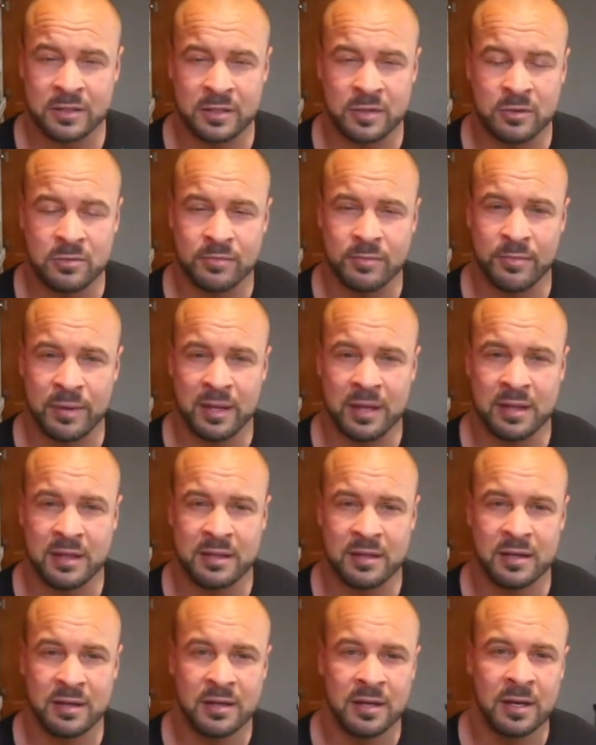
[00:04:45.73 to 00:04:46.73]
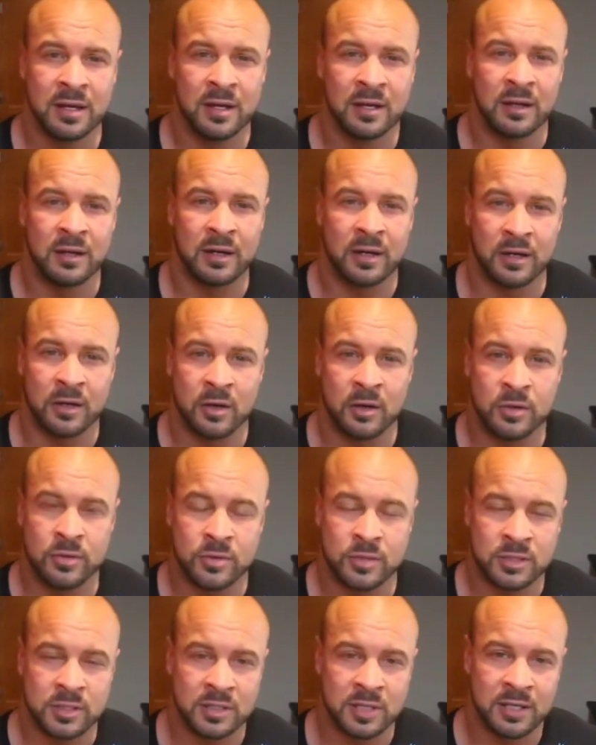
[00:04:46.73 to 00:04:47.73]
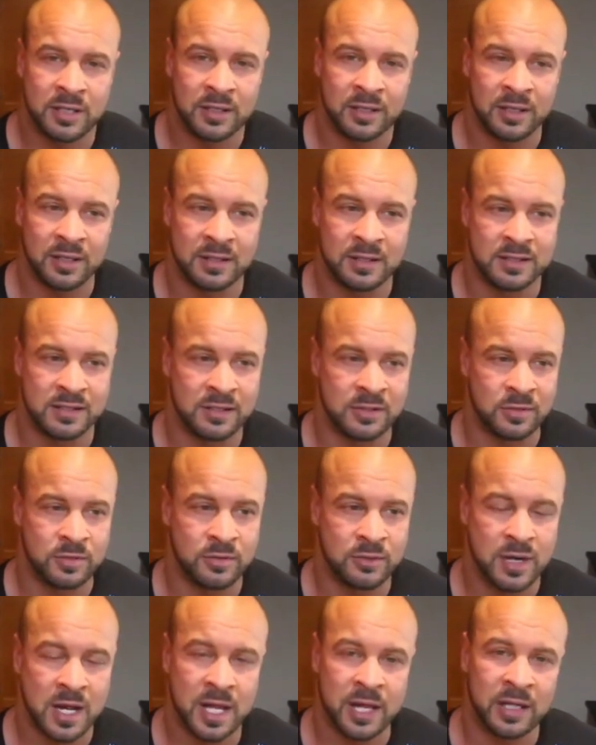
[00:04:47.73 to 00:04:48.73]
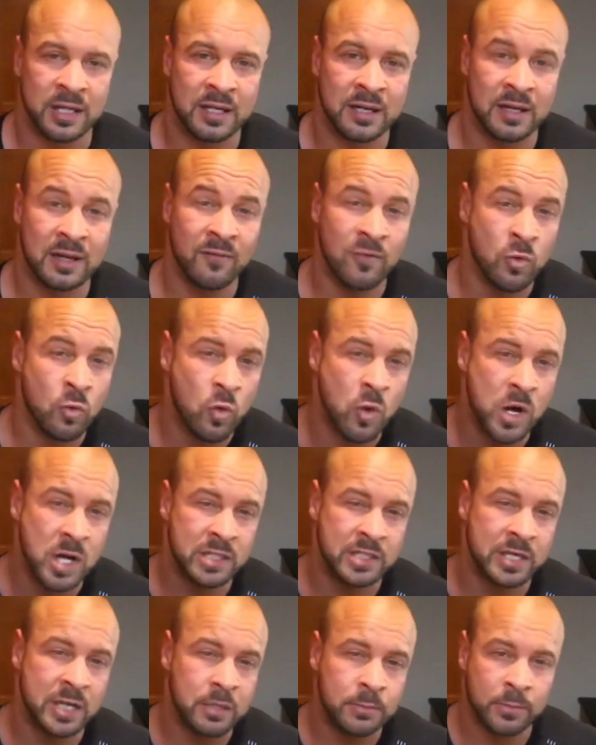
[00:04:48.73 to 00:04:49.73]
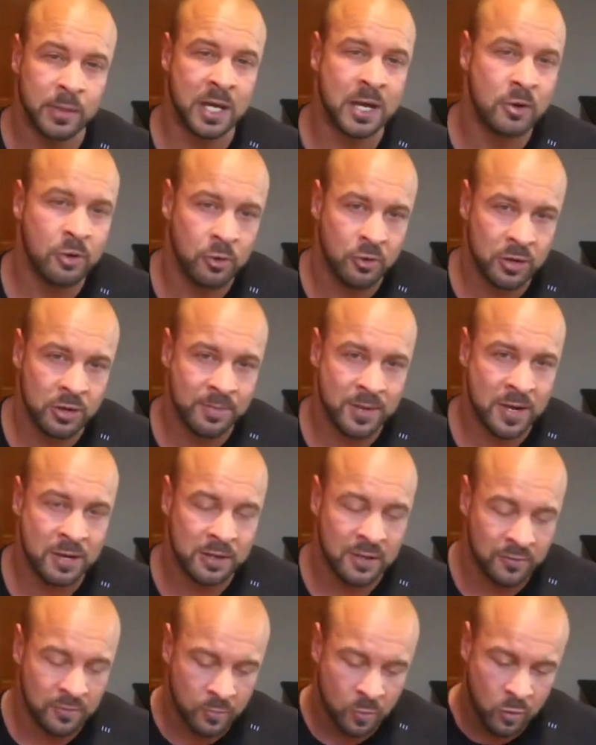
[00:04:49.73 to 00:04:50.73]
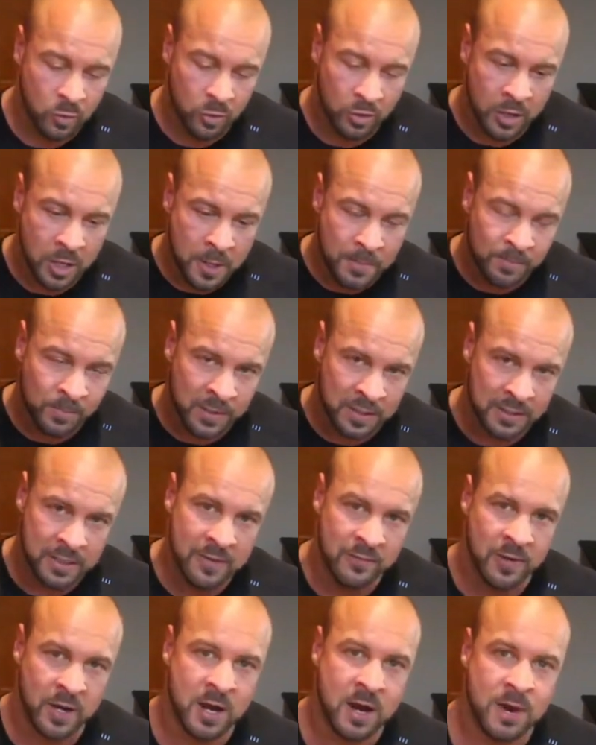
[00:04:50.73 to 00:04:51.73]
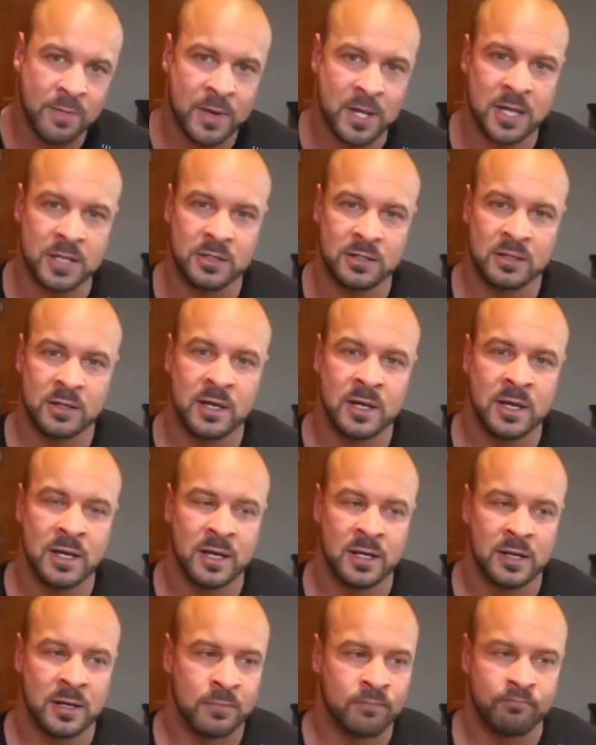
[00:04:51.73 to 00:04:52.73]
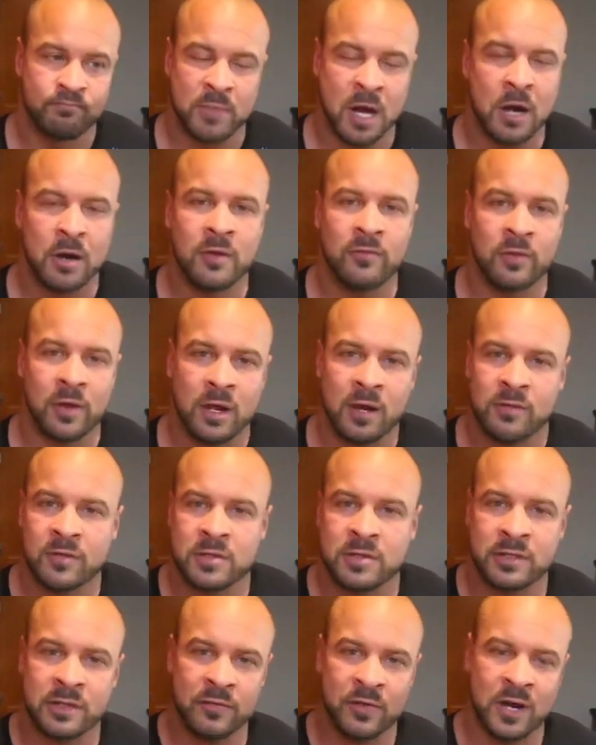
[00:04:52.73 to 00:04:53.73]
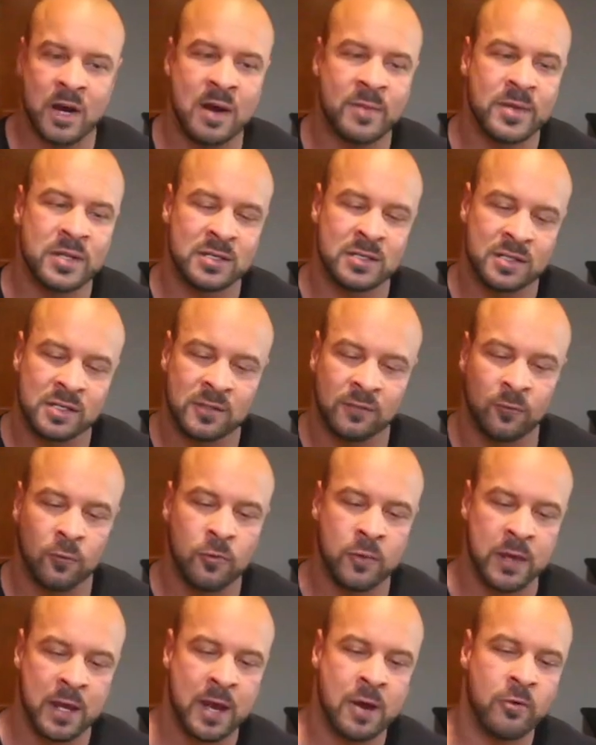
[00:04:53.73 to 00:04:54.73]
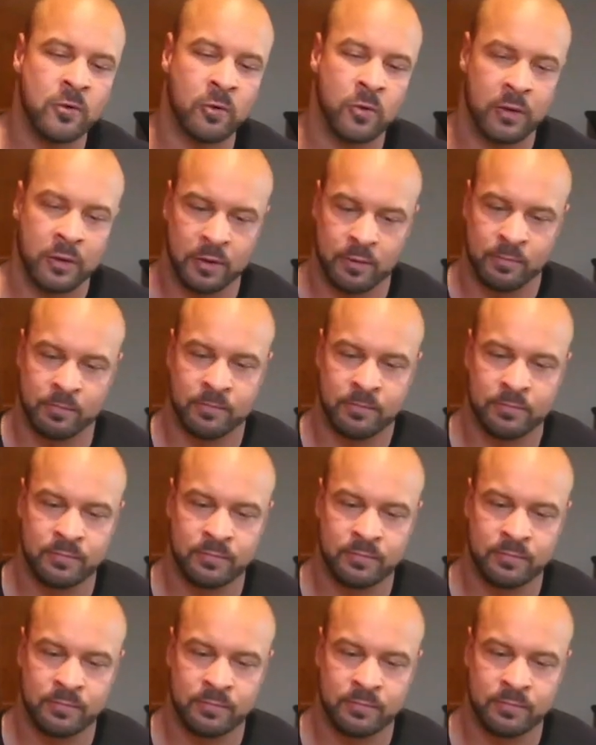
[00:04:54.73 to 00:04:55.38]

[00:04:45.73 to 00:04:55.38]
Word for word: Don't be a ghost and do nothing. And if you want to help the algorithm out even more, leave a comment. I don't even care if you just leave a comment that says for the algorithm.